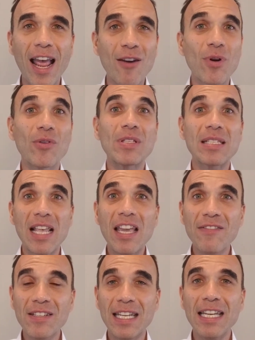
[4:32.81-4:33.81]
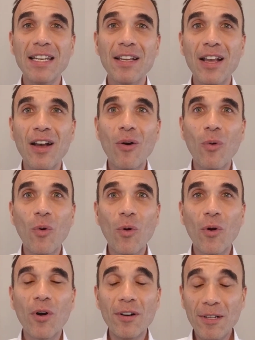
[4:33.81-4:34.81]
and we're in safety,
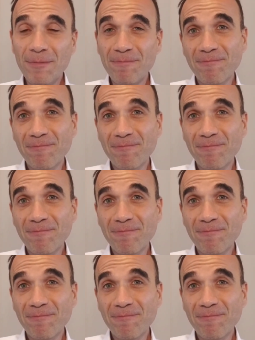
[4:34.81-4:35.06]
or